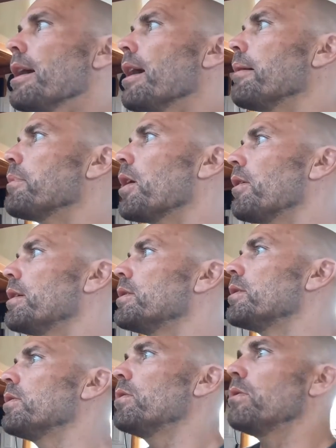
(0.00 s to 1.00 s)
I'm going
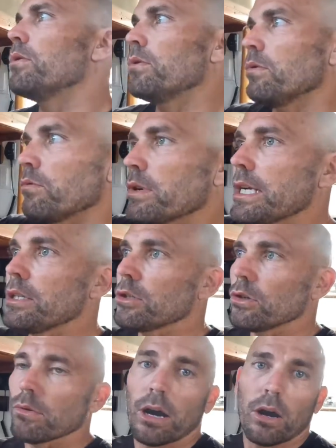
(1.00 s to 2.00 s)
to
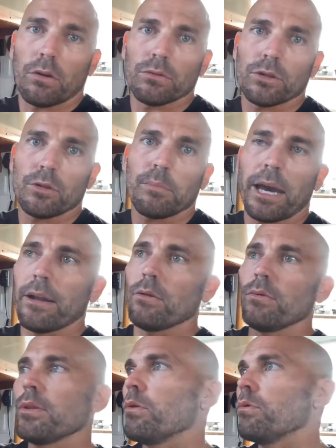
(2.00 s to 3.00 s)
redo a whole new
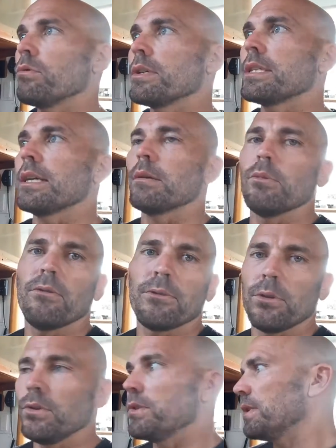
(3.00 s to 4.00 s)
panel with all resettable
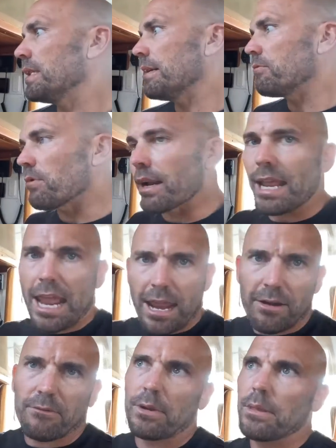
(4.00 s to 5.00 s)
fuses and run
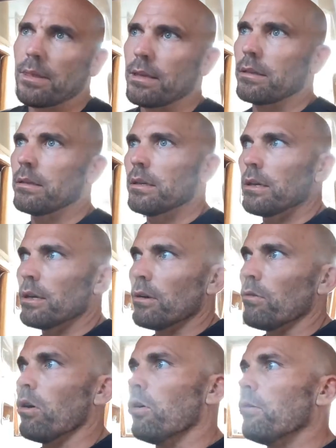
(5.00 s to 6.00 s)
everything,
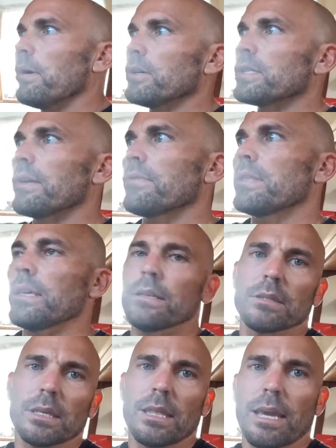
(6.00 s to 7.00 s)
well, almost
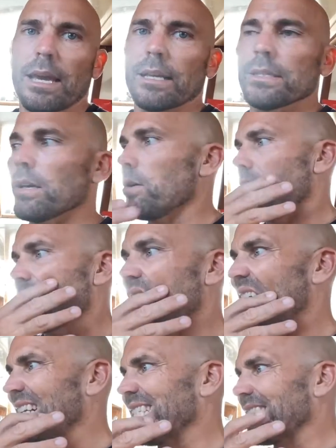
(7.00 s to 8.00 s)
everything to there, so
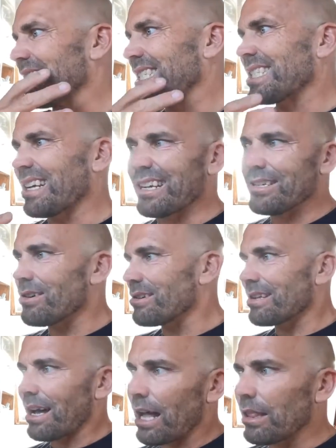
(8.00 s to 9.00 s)
everything's just not
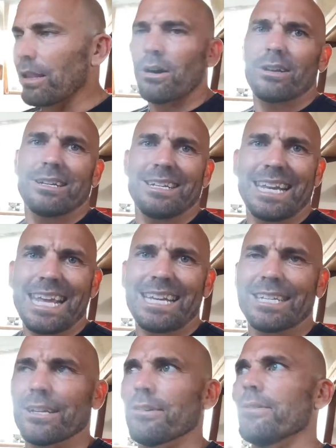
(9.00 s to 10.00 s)
a lot
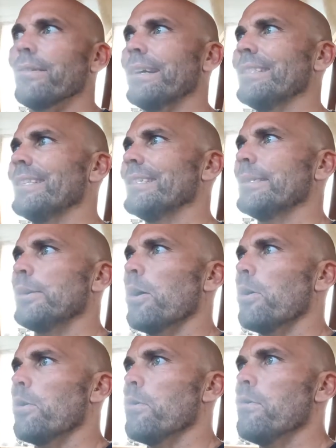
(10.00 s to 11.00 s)
neater, and there's
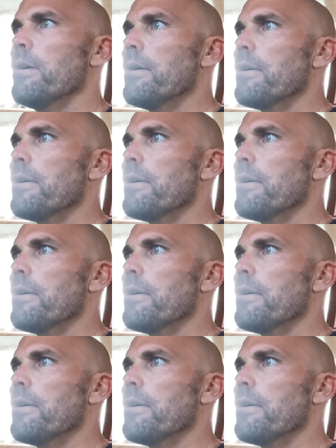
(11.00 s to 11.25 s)
no,